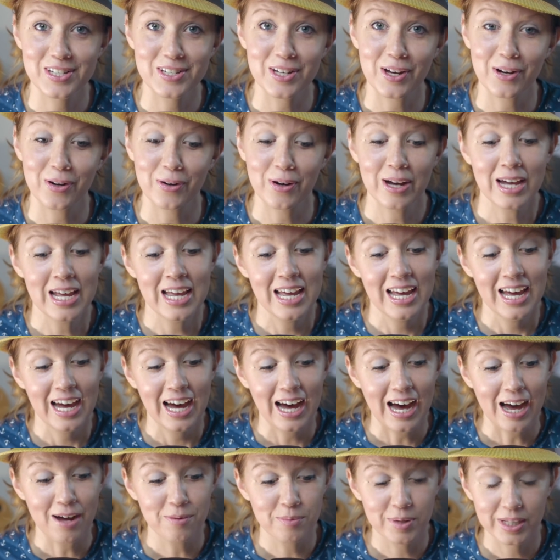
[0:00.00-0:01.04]
So
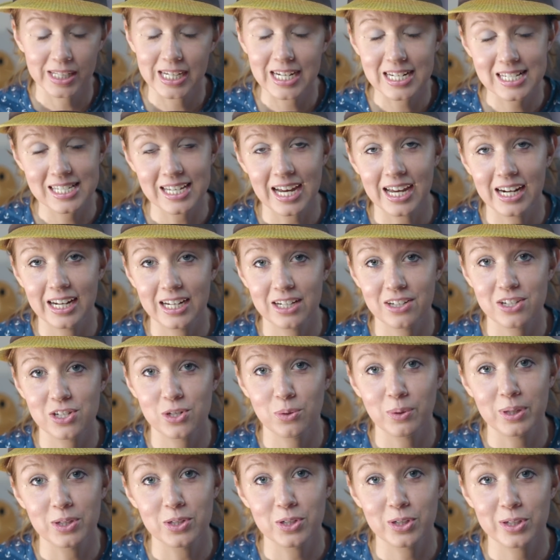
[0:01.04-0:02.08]
I'm really excited
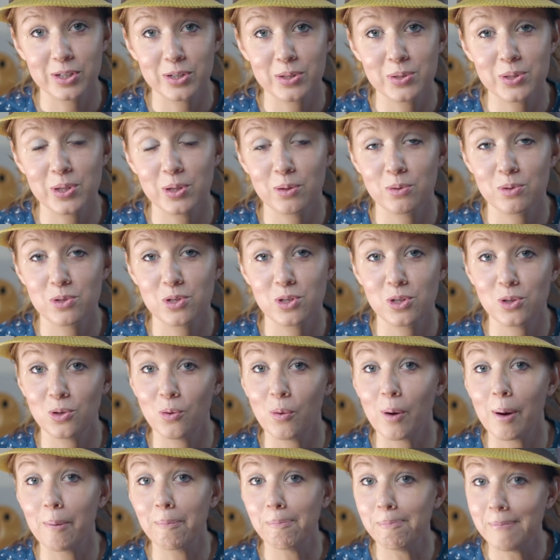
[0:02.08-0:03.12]
to introduce you
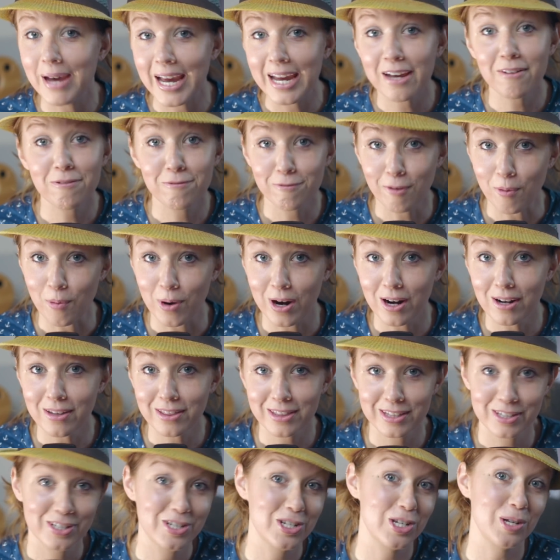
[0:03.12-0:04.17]
to May 4th.
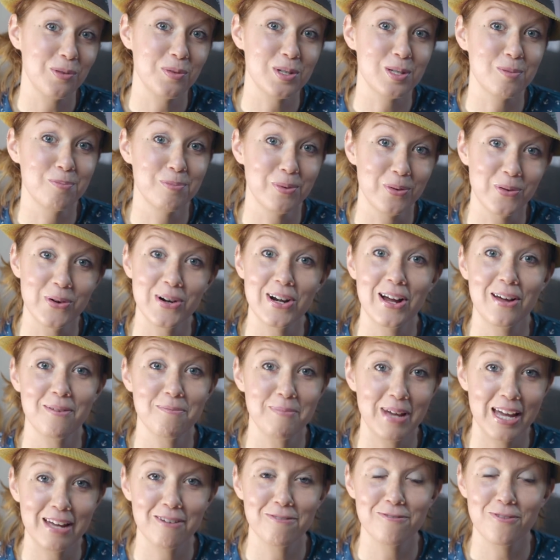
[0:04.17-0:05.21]
She was born
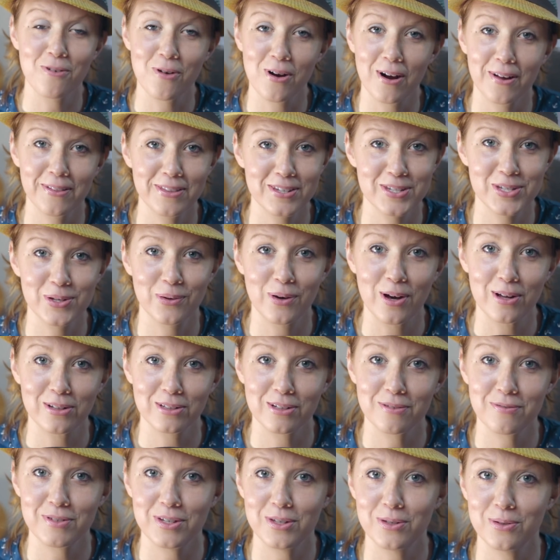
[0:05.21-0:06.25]
on May 4th, so all
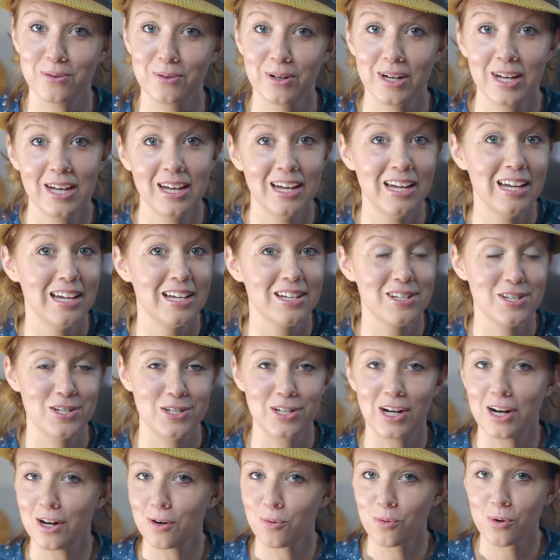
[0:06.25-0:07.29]
of you
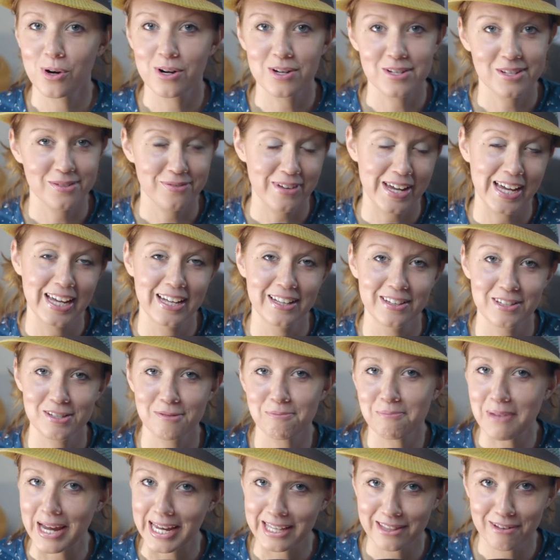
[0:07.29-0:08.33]
Star Wars fans,
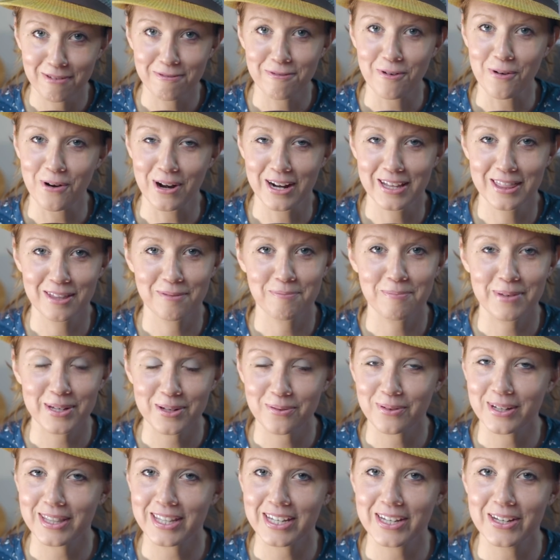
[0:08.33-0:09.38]
May the 4th be
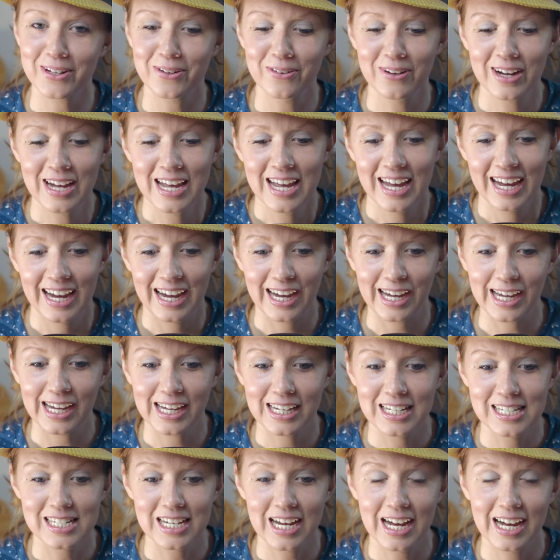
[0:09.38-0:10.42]
with you.
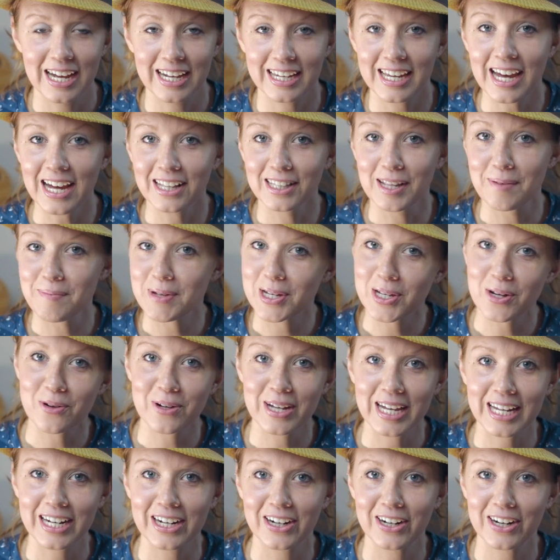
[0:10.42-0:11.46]
And yeah, let me go
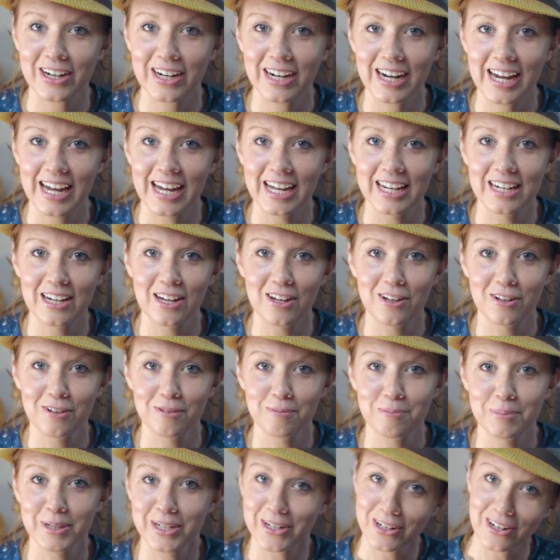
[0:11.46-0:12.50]
get her and
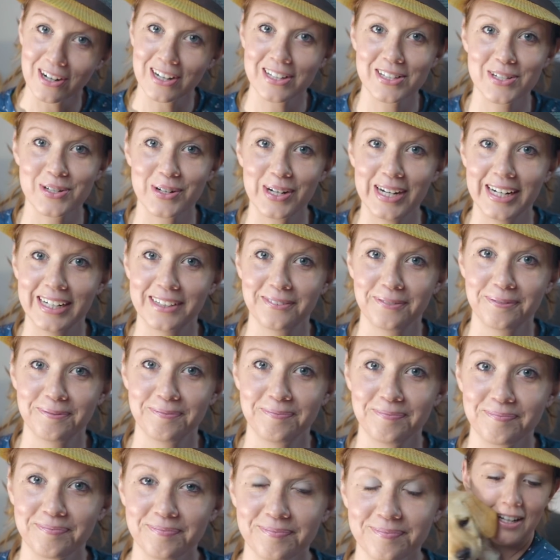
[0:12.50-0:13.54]
I'll put her on screen.
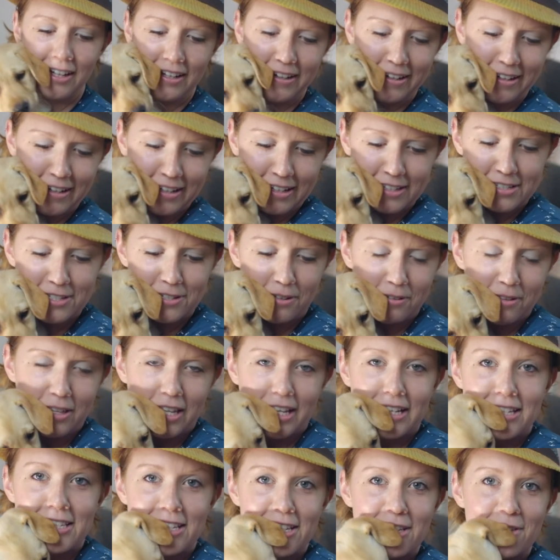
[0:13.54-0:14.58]
So
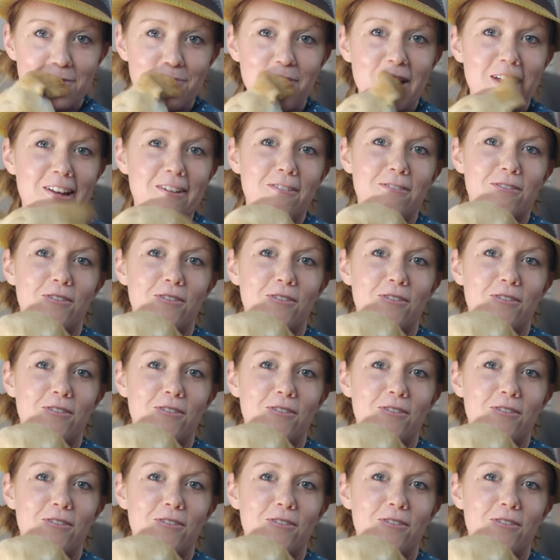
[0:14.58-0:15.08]
this is May